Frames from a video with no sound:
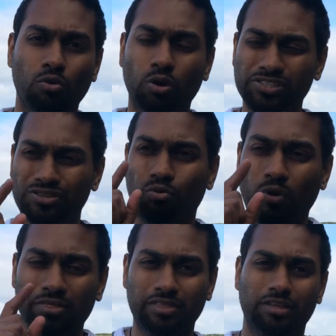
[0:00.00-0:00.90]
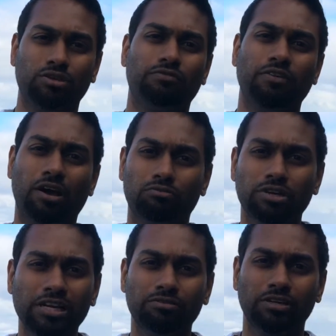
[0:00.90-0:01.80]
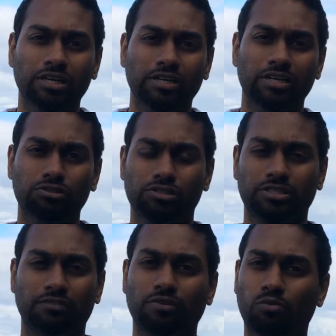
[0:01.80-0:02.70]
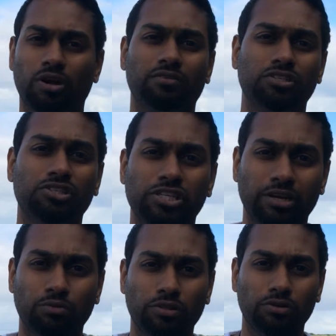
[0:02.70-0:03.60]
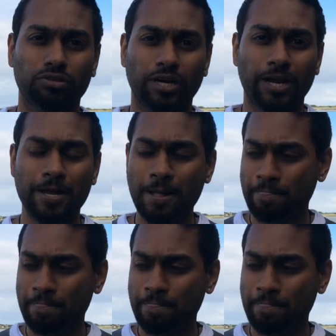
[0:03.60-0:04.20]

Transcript: What's the one thing you found really, really interesting from what I've just shared with you today?